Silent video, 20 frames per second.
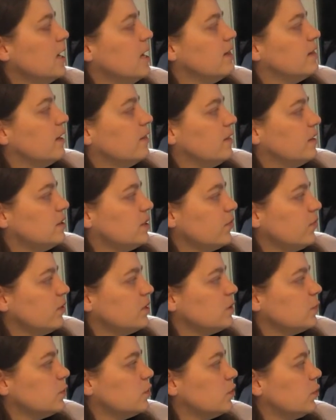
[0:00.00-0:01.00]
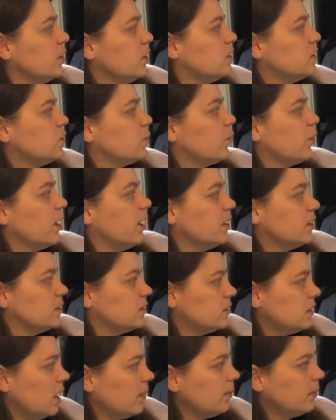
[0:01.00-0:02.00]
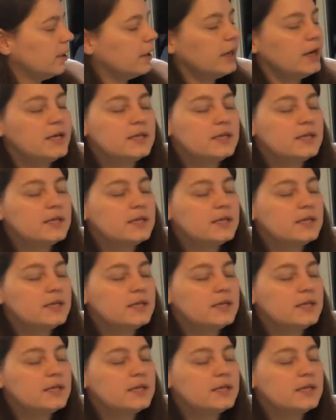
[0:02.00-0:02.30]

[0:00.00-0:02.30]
that the difference between spring and summer